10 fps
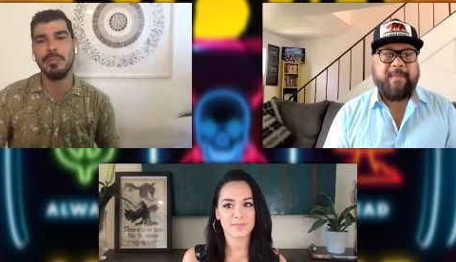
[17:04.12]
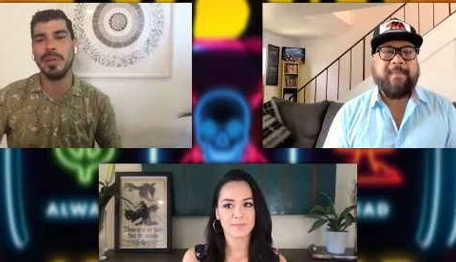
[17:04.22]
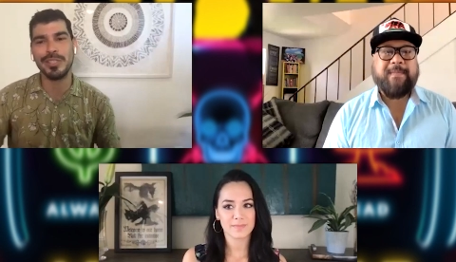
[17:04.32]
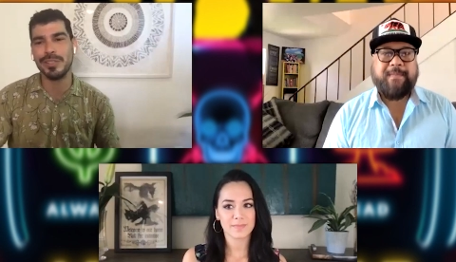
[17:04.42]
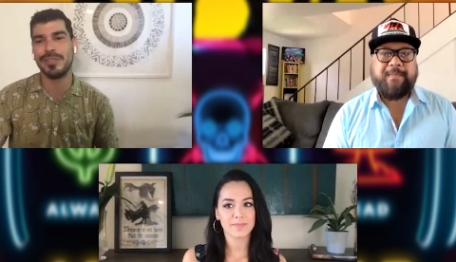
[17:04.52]

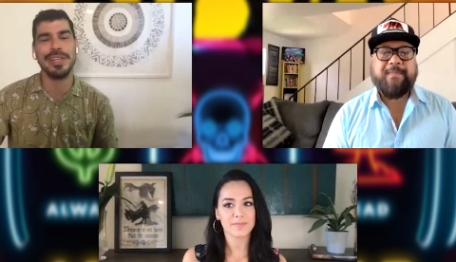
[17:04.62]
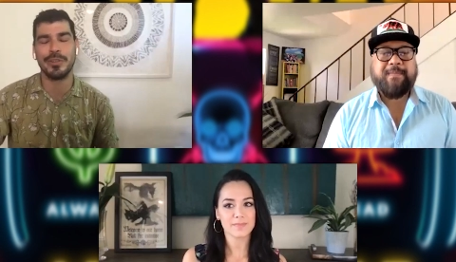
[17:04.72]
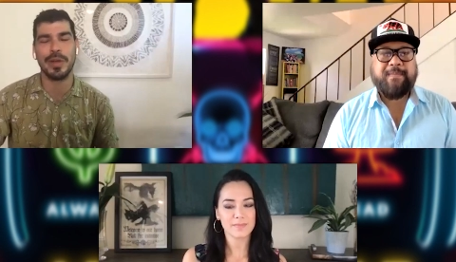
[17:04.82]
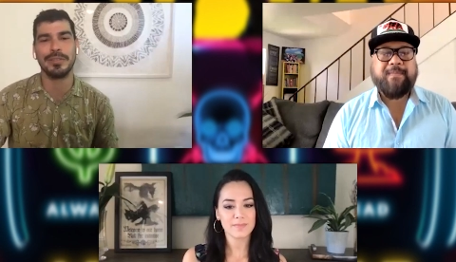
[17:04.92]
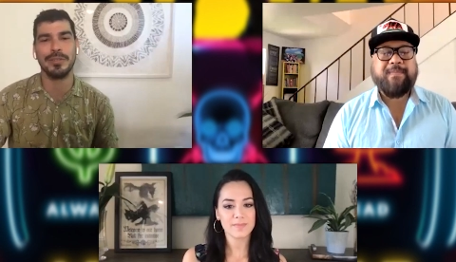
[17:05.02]
Speaker 1: once you see a
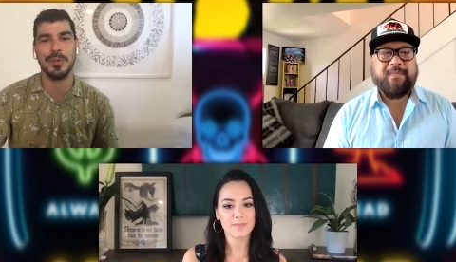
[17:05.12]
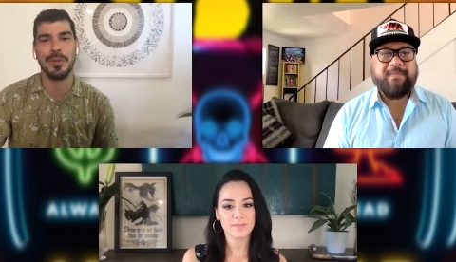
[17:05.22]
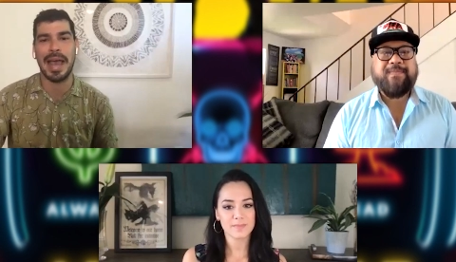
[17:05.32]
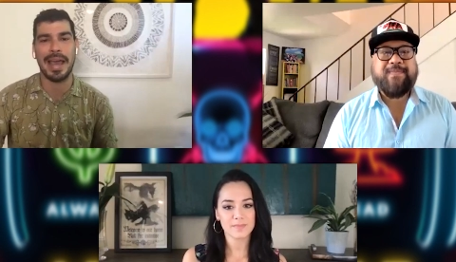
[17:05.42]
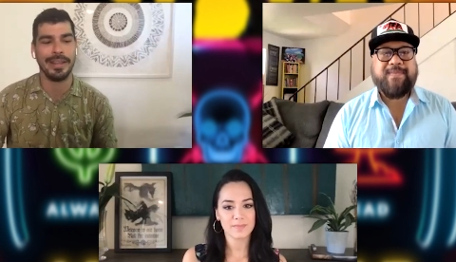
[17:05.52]
director do
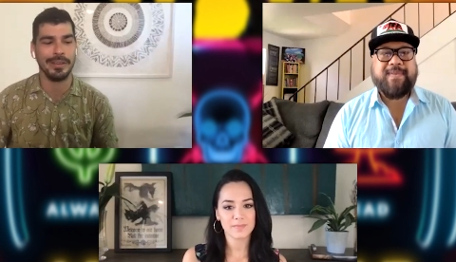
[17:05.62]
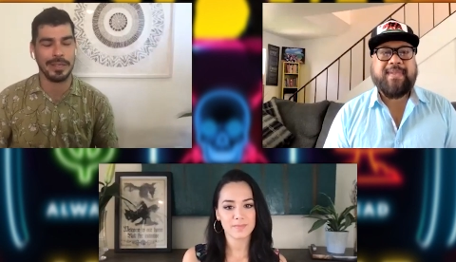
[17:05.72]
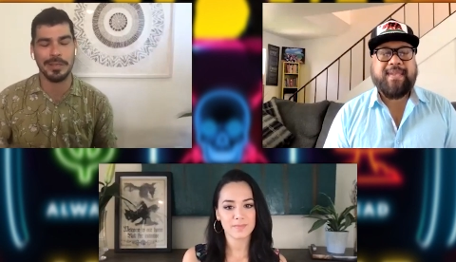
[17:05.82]
that, you